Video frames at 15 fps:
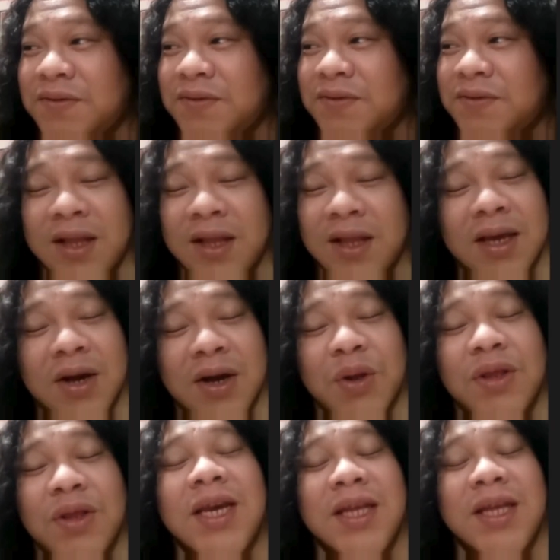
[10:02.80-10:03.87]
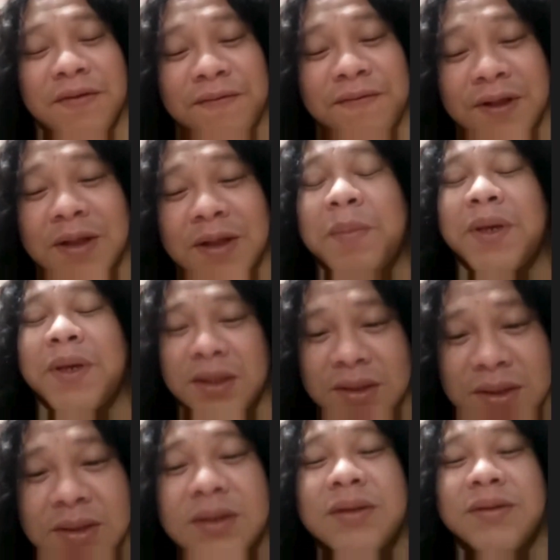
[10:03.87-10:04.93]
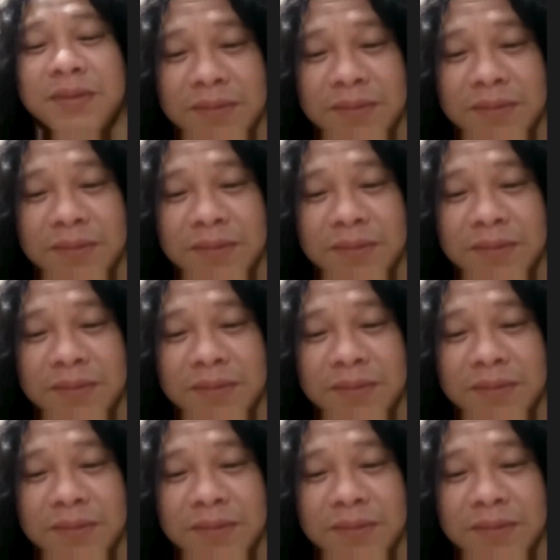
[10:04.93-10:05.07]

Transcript: that, like only in the Philippines.